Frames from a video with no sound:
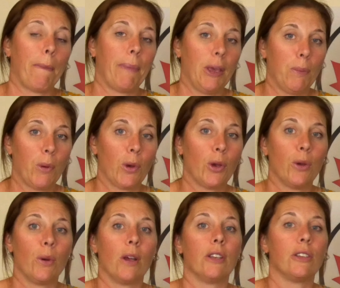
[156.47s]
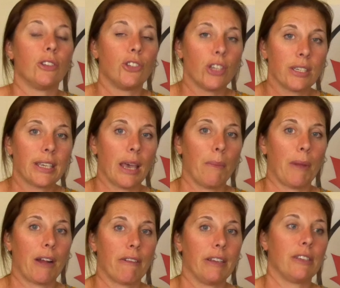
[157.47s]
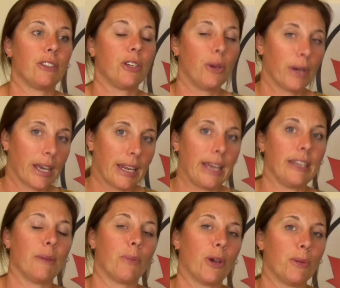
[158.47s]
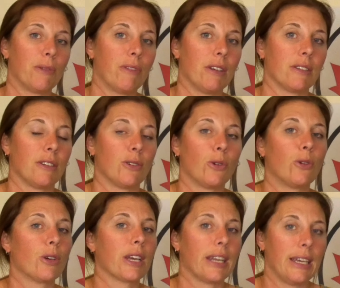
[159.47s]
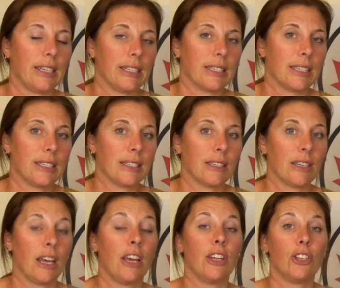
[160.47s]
people who just get married to a Canadian permanent resident or a Canadian citizen